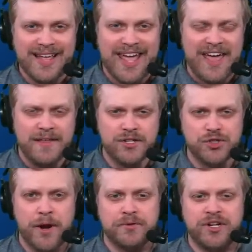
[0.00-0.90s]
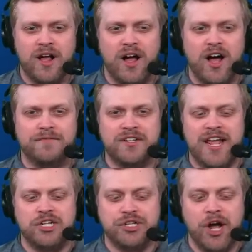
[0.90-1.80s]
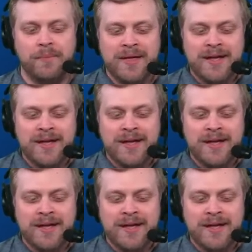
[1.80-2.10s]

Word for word: and the description of today's show.